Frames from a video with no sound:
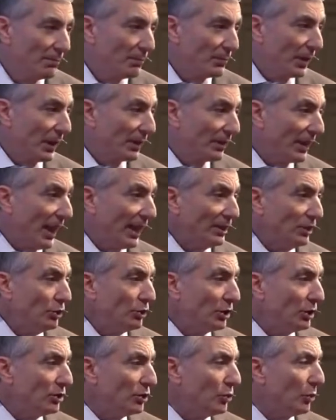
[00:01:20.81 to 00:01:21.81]
Now that you
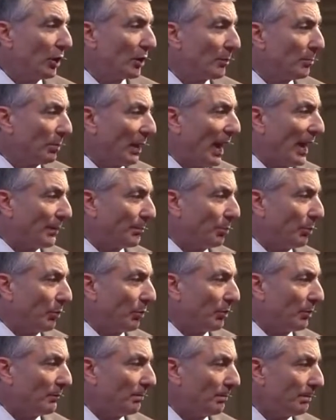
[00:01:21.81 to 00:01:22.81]
can do on a blackboard.